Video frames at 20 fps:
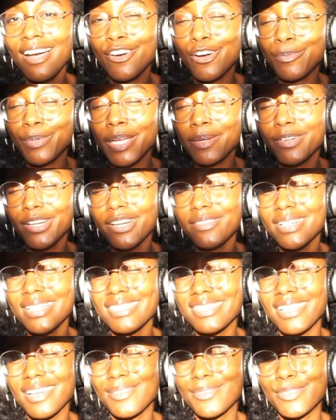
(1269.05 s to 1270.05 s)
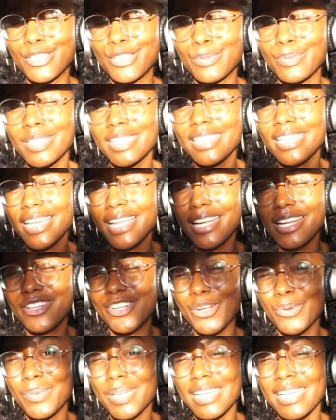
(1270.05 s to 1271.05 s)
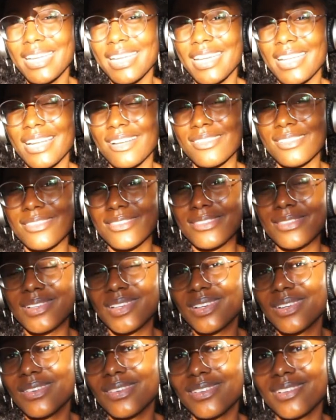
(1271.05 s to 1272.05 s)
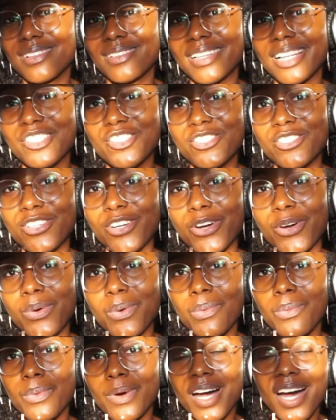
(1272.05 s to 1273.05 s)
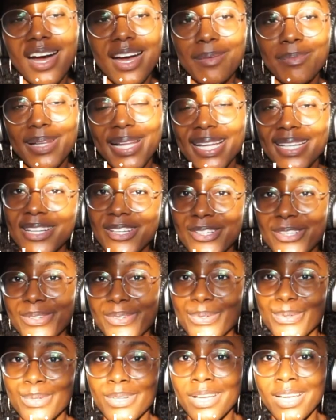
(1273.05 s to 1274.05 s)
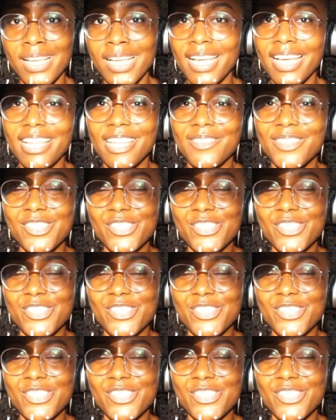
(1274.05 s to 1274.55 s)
Hope you have a great rest of your weekend and your week, and I'll let you know what I plan to do in the